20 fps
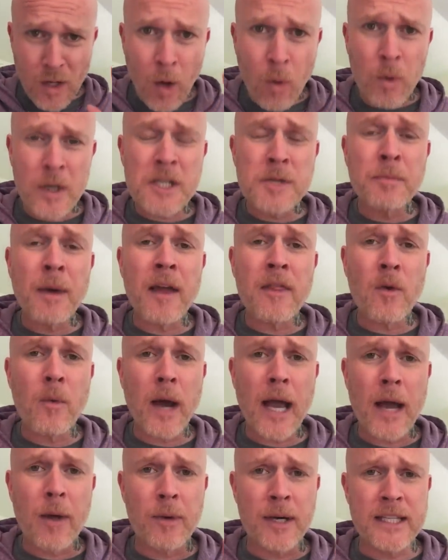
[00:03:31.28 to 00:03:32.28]
which, by the
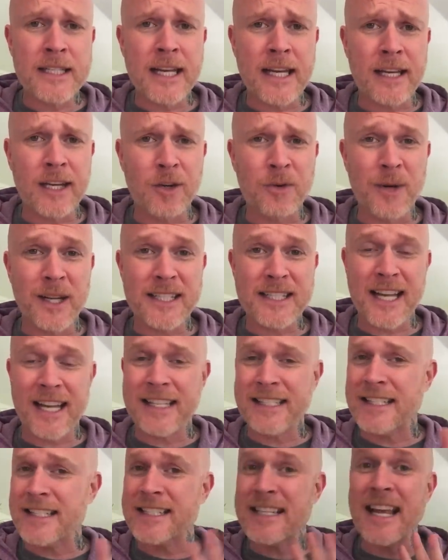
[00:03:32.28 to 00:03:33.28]
way, I want to take a quick
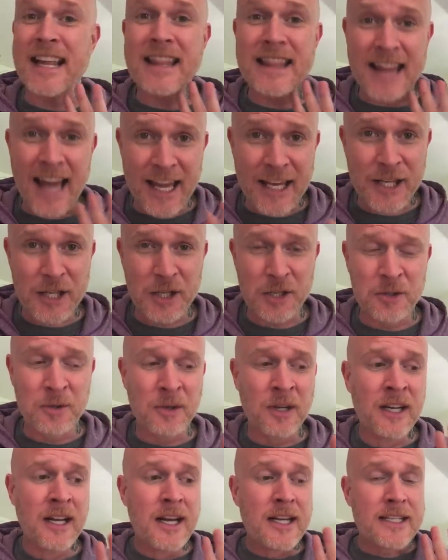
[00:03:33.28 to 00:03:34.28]
second to say thank you
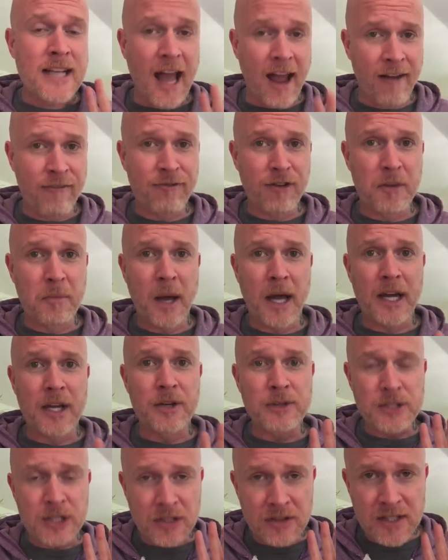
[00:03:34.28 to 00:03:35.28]
to everybody
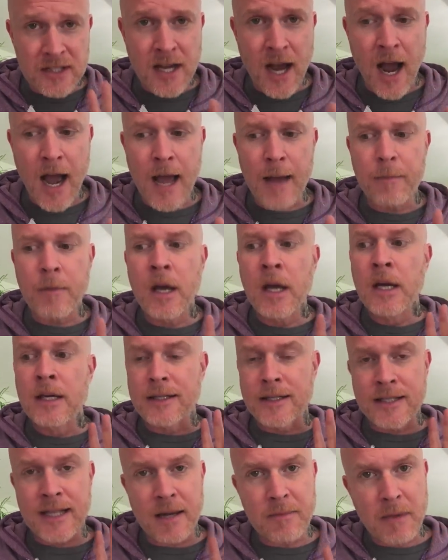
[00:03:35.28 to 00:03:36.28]
who took the time
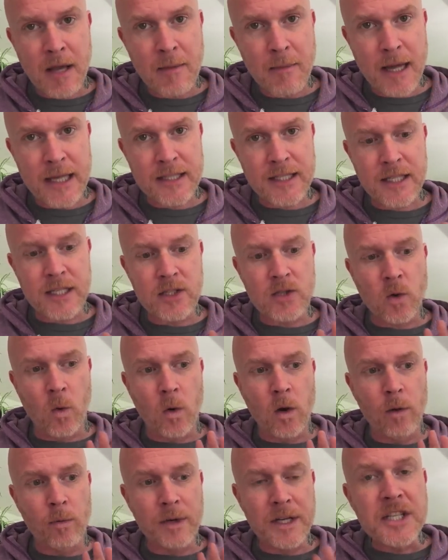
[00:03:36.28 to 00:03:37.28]
to send me a message
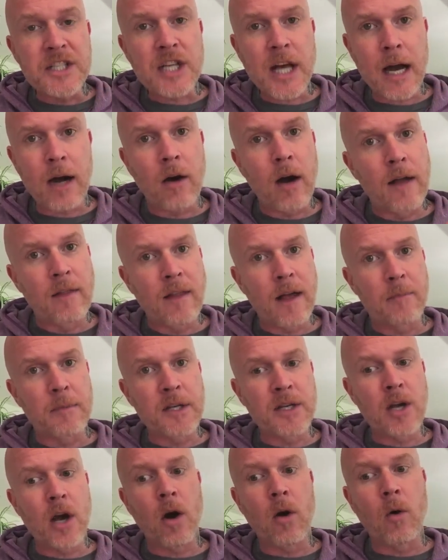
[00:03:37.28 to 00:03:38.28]
or reach out and let
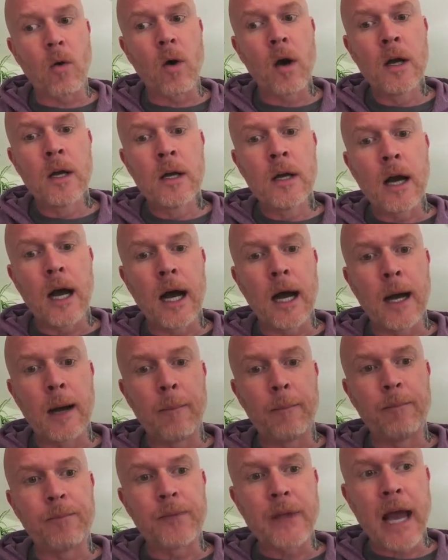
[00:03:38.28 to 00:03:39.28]
me know
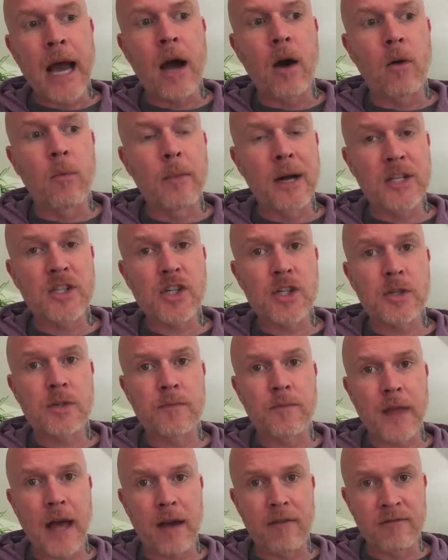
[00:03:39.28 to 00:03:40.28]
um, how much
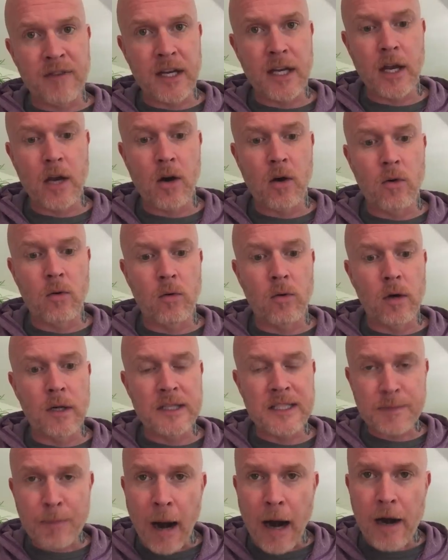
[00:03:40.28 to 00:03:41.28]
that video
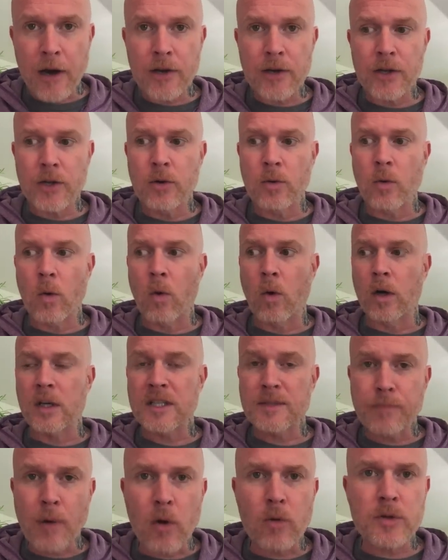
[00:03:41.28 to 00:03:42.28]
inspired you or
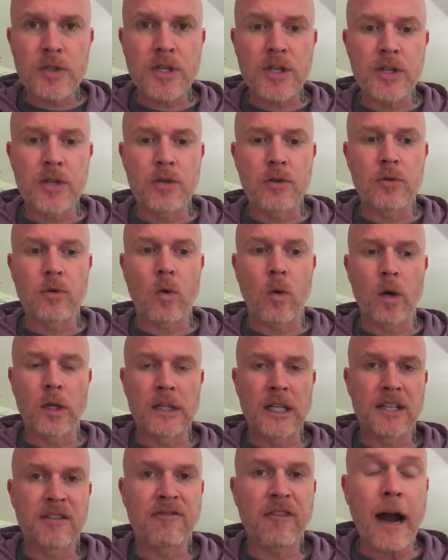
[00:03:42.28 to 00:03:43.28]
spoke to you or
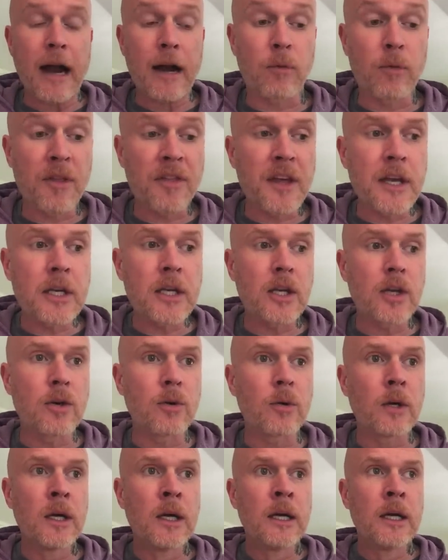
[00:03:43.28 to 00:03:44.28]
lit a fire within
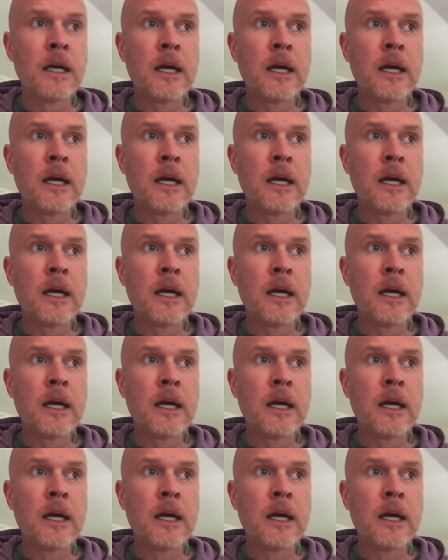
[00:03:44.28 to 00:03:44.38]
you